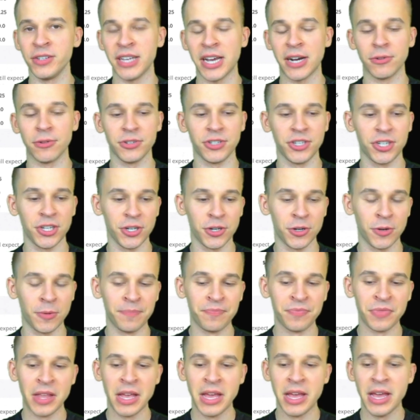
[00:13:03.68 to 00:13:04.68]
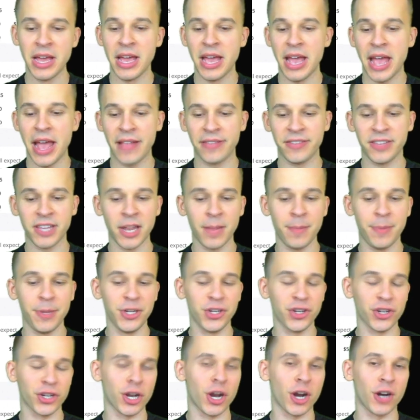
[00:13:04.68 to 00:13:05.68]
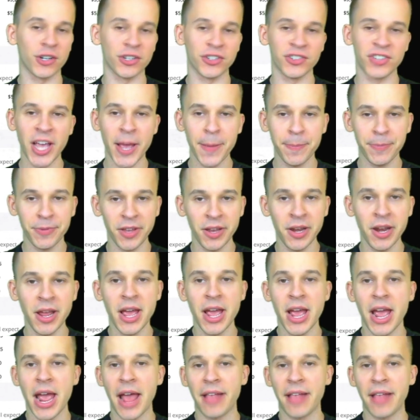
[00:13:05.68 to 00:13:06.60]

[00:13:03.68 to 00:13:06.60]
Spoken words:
out too, it's going to be Jakarr Sampson.